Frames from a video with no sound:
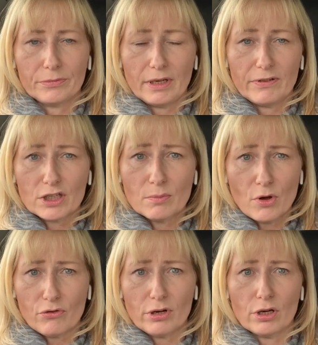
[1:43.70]
If it's your
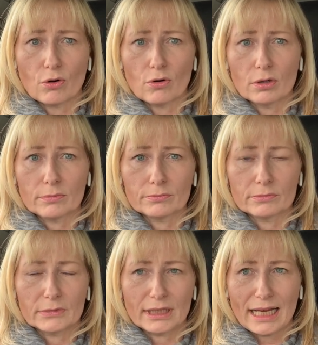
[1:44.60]
mother-in-law,
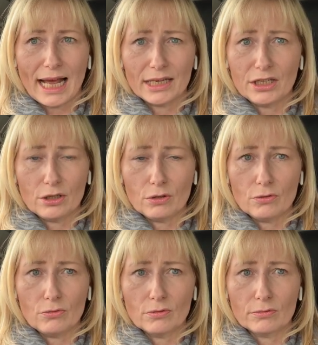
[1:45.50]
can
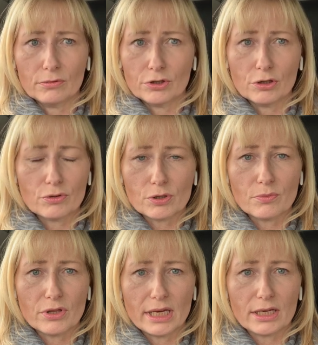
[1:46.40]
you do
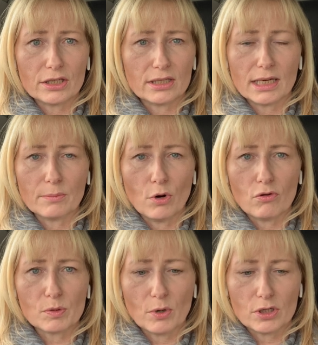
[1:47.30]
something to take more
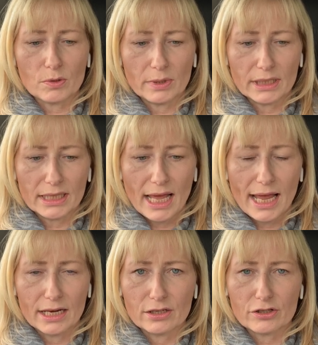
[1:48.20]
responsibility there
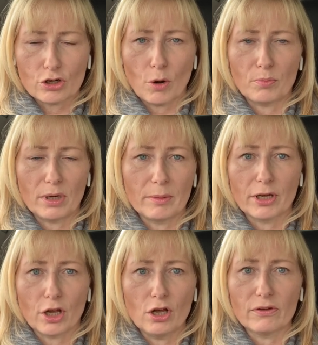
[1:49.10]
and stop blaming
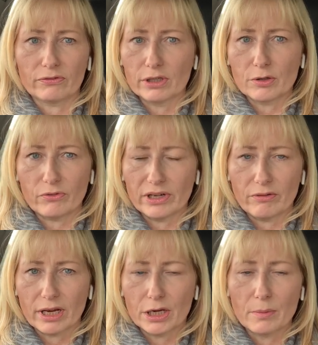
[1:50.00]
her for
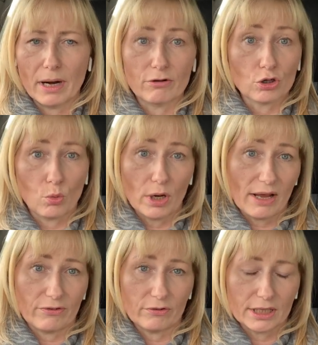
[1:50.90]
interfering in your marriage or
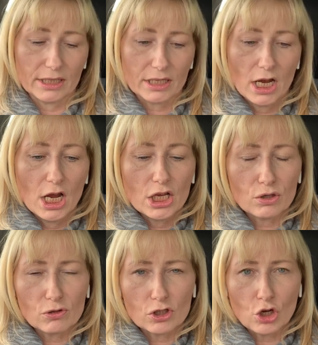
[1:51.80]
whatever it is? So
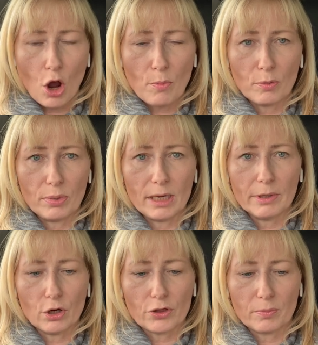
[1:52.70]
stop
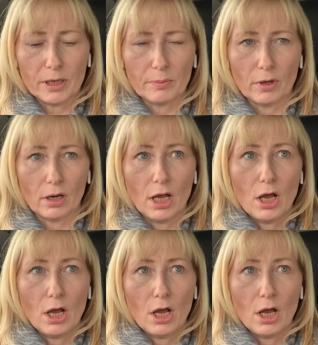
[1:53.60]
blaming other people.